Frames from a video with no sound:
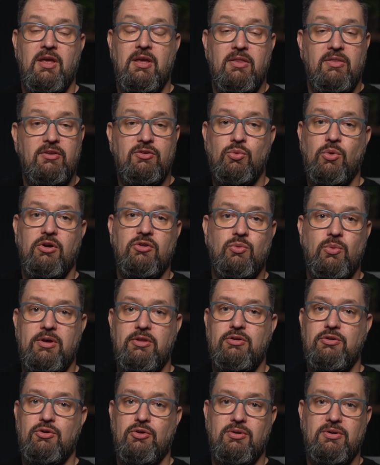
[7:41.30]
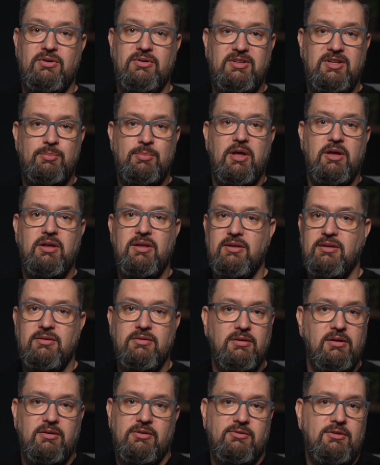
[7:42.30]
This works whether you're
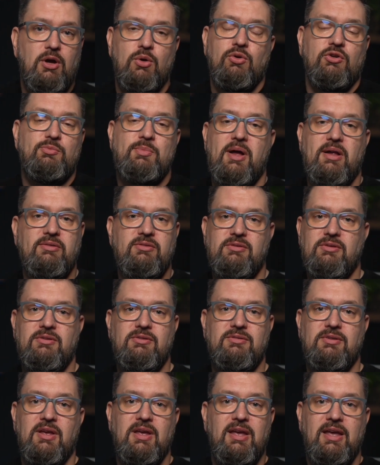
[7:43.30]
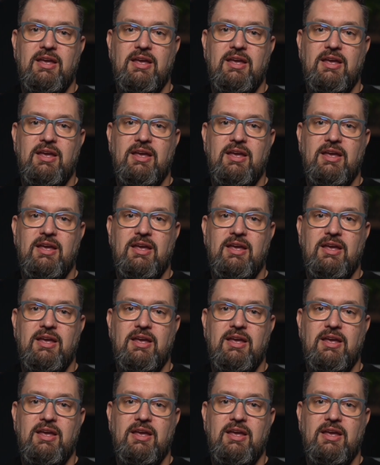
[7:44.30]
debugging uh, slow responses,